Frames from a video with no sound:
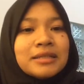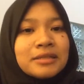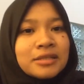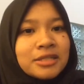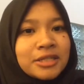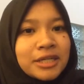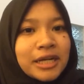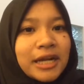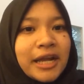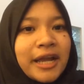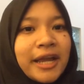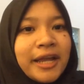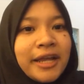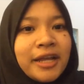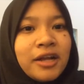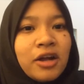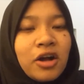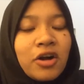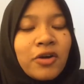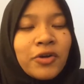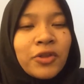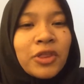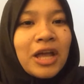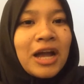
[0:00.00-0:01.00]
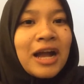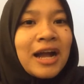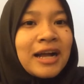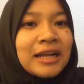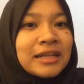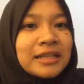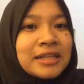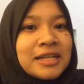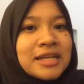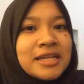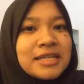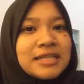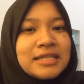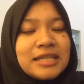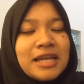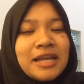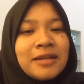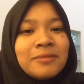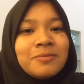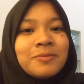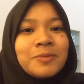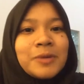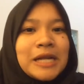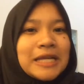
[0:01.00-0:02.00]
drying out acne
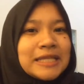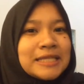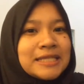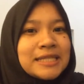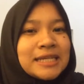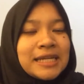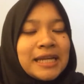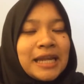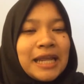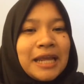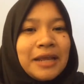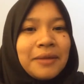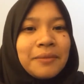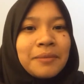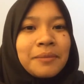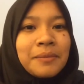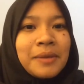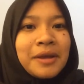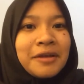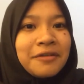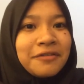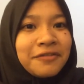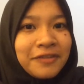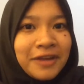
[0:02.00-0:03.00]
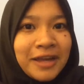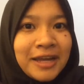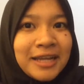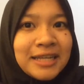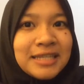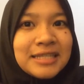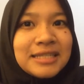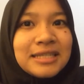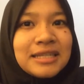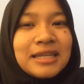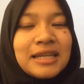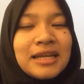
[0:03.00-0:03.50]
and brightening my face.